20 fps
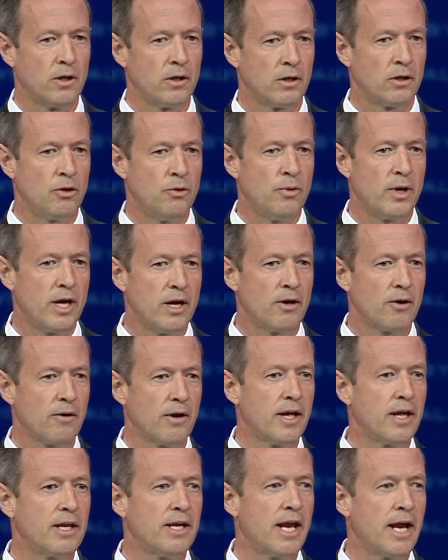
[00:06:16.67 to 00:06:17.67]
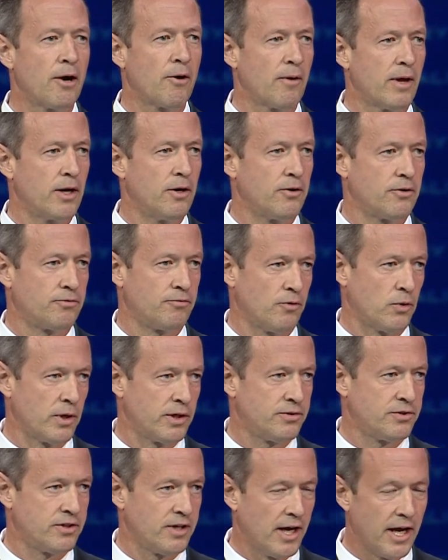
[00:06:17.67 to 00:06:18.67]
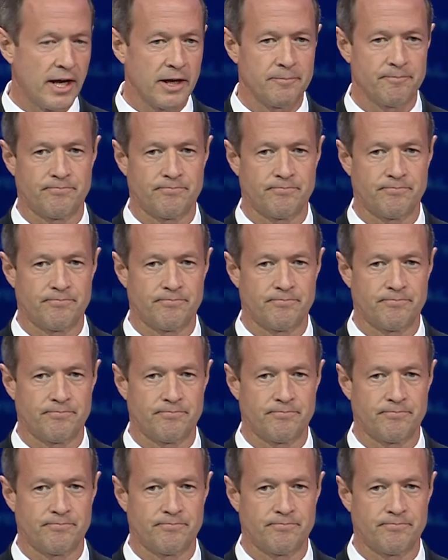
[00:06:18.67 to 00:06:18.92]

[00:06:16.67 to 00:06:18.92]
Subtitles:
you hear a narrator's voice say,